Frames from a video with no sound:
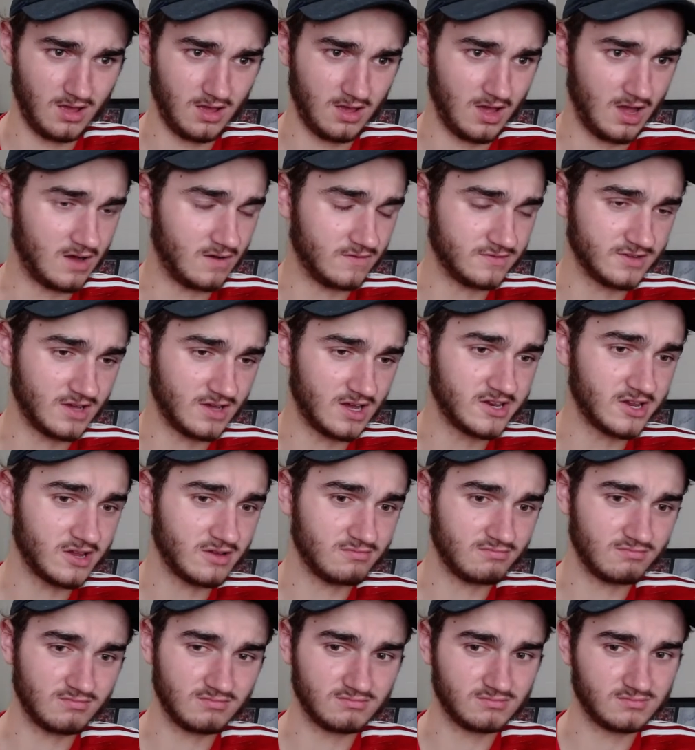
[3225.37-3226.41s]
oh, I
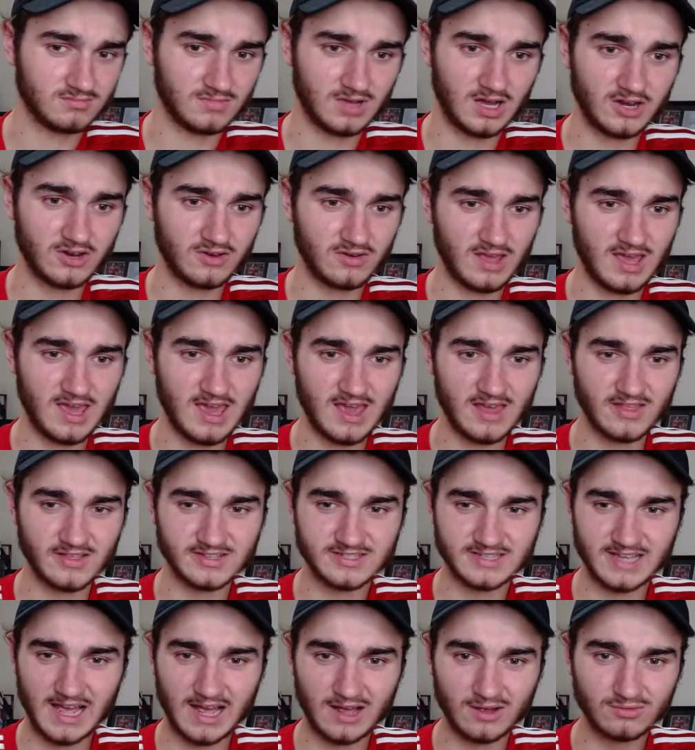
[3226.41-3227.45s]
don't hear the
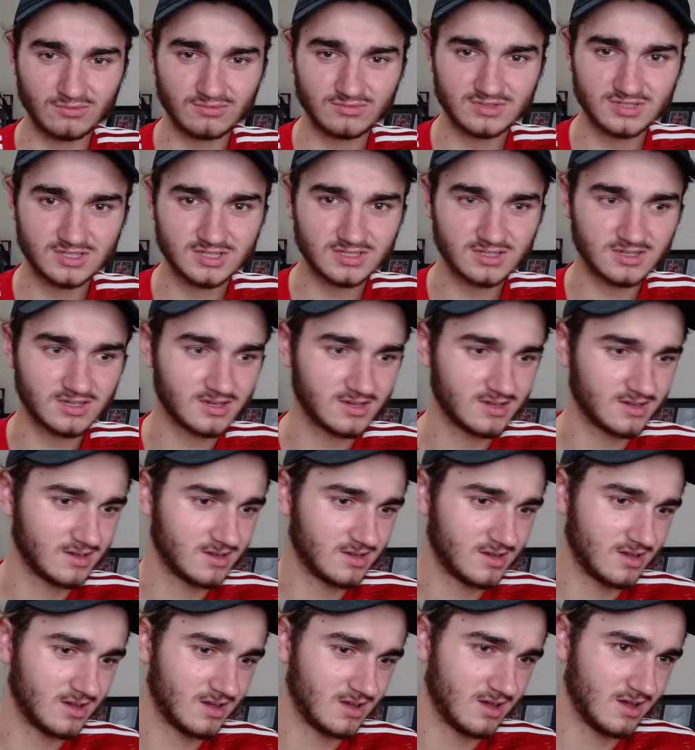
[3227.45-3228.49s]
sounds.
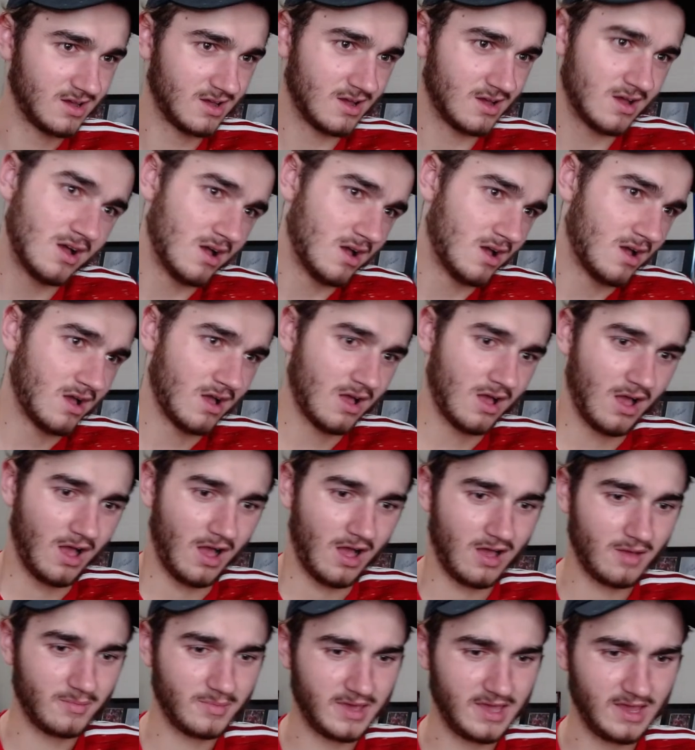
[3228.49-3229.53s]

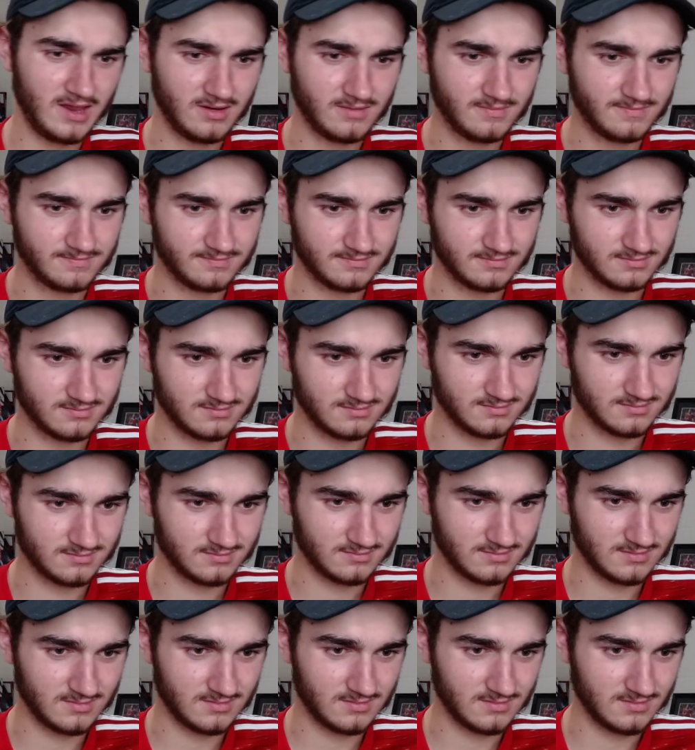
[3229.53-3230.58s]
I mean,
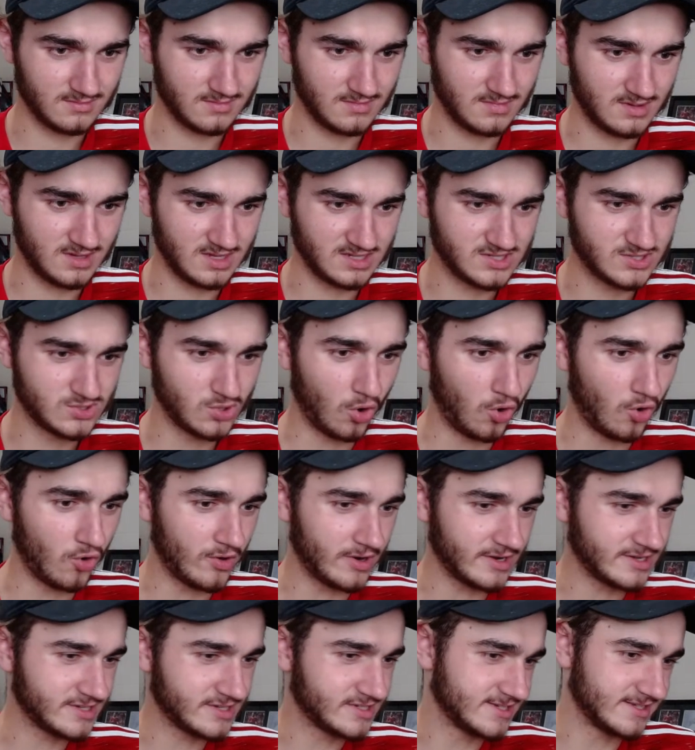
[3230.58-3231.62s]

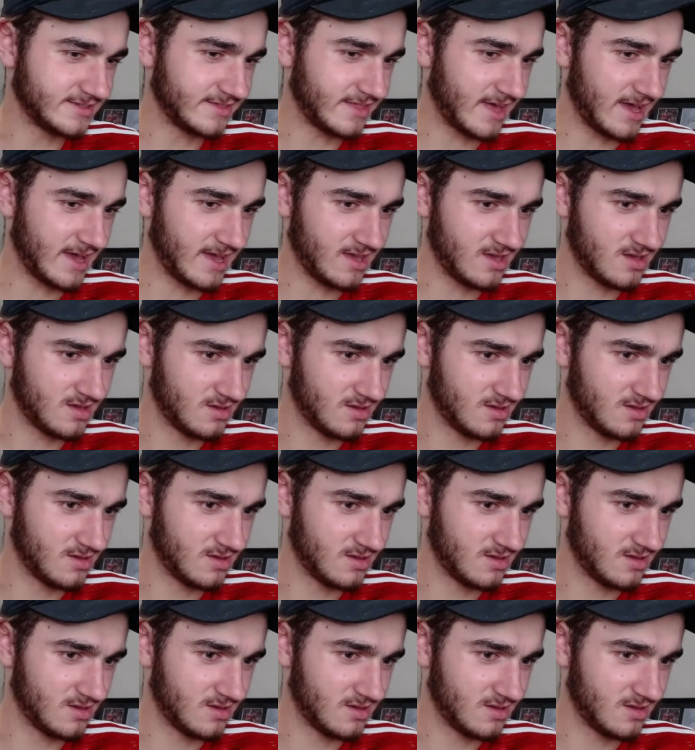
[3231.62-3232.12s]
tourists, aren't they?